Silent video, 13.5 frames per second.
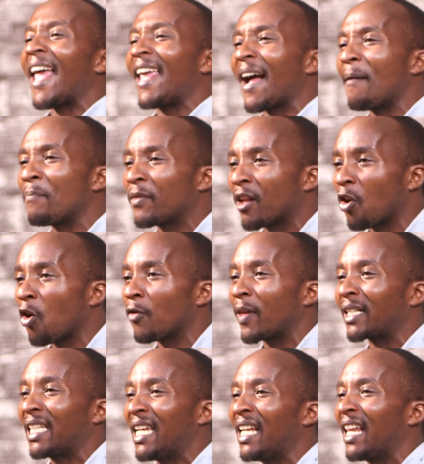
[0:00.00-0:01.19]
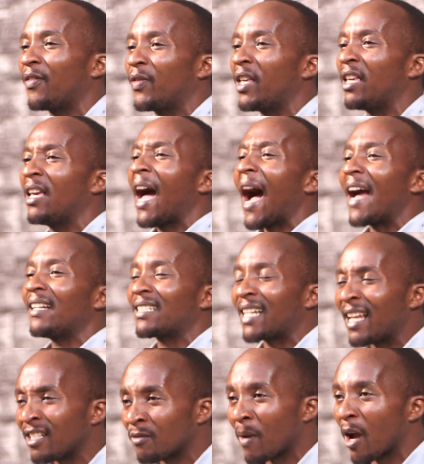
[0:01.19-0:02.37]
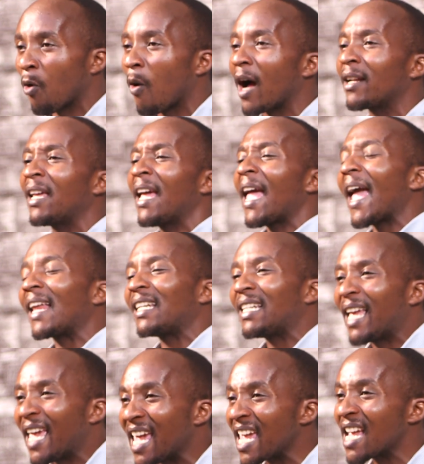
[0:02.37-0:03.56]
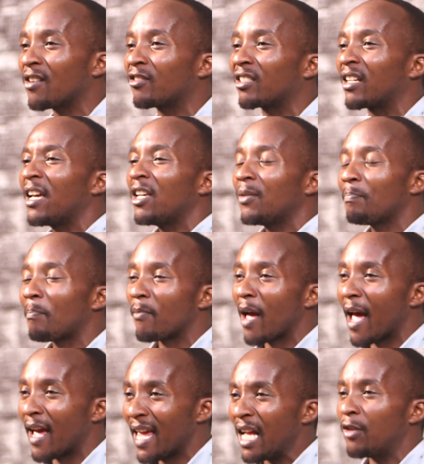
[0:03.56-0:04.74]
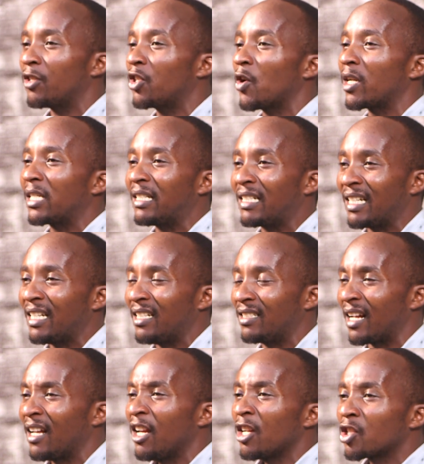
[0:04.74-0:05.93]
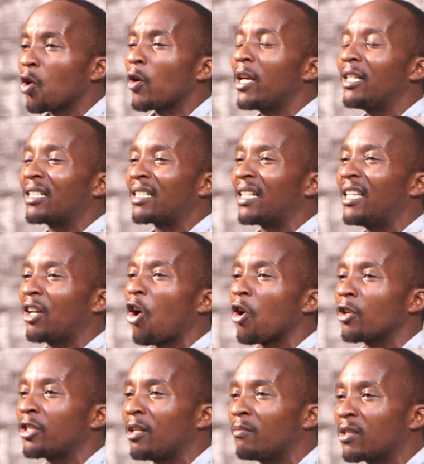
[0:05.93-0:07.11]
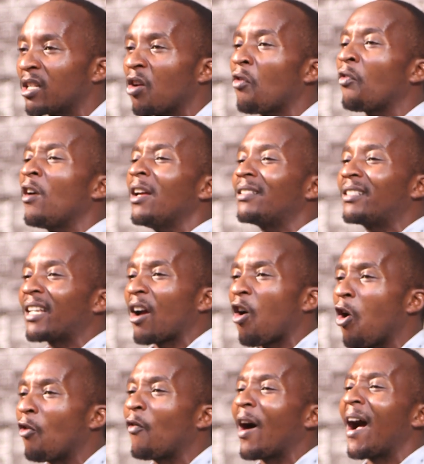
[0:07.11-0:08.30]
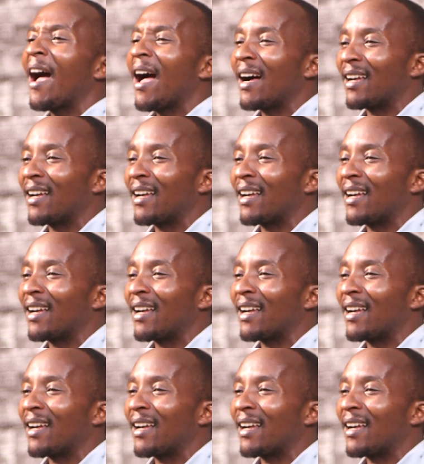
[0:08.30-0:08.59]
I am the Lord that healeth thee. I sent my word and healed Uh, healed your disease. So he, he calls himself Jehovah